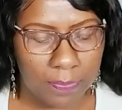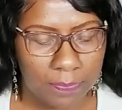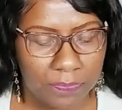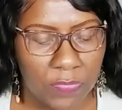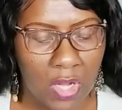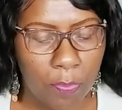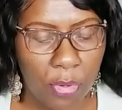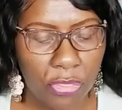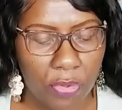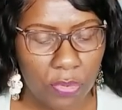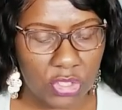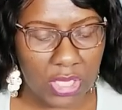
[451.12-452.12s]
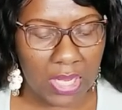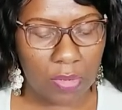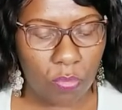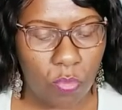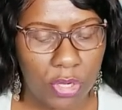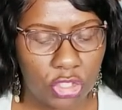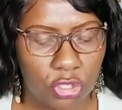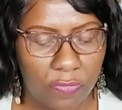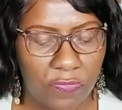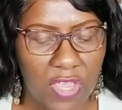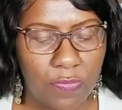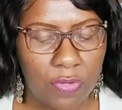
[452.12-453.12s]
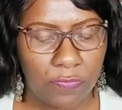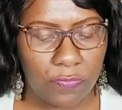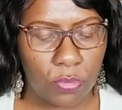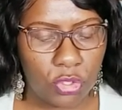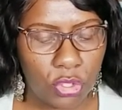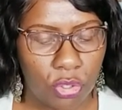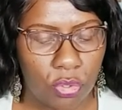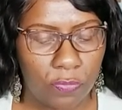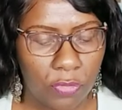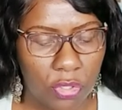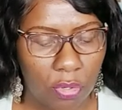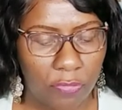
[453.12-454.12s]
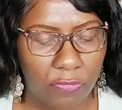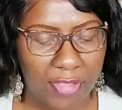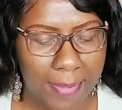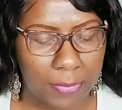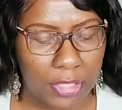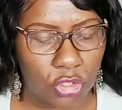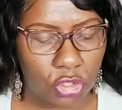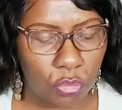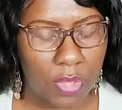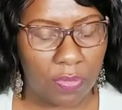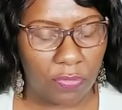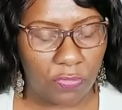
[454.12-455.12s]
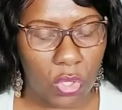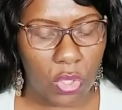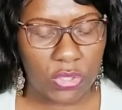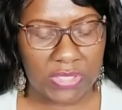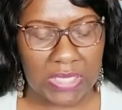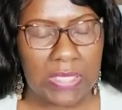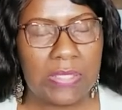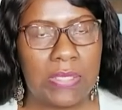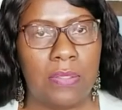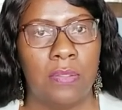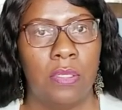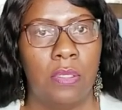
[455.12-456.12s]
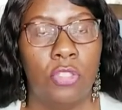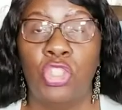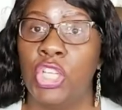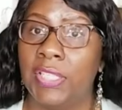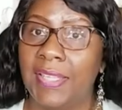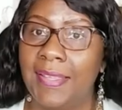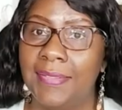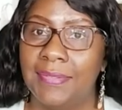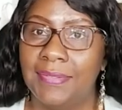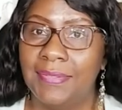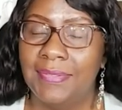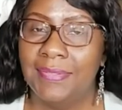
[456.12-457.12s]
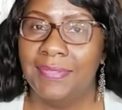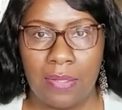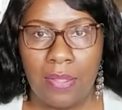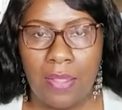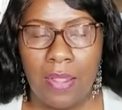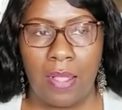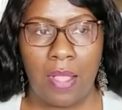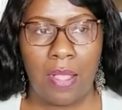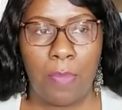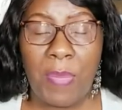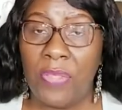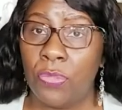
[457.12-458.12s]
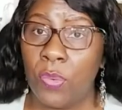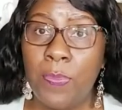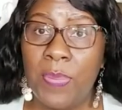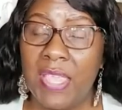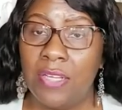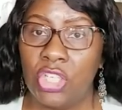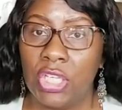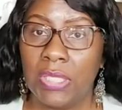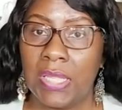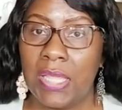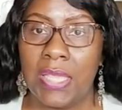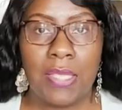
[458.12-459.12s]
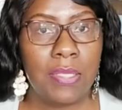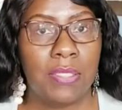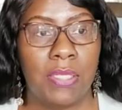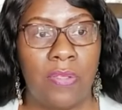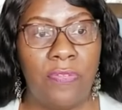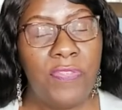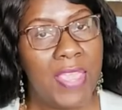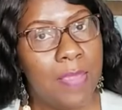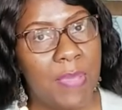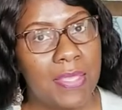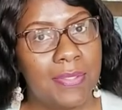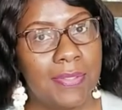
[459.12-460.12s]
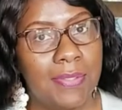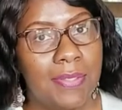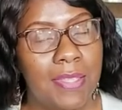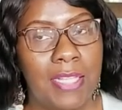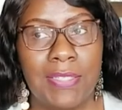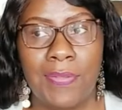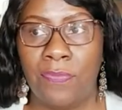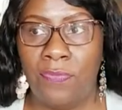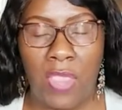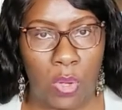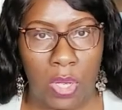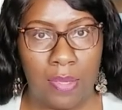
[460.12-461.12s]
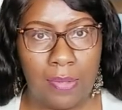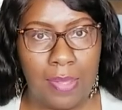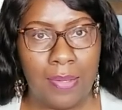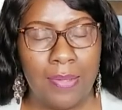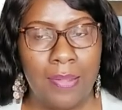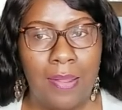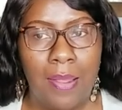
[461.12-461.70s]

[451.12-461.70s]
Number 13, what is your favorite food to cook for your family during the fall season? Chili. Uh, my three bean chili is famous. It's very good.